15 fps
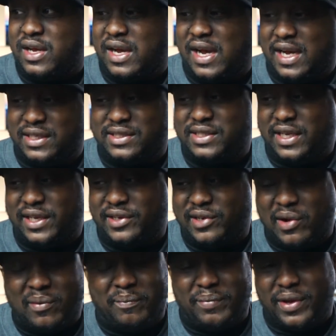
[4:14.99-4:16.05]
I say
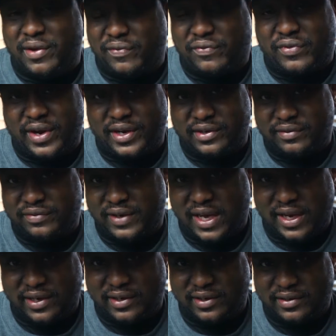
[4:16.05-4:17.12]
don't be afraid of
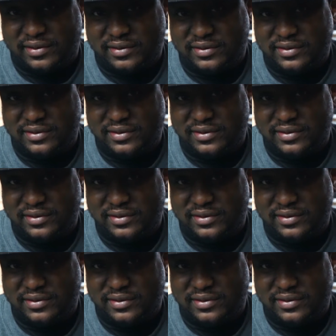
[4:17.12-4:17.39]
lighting.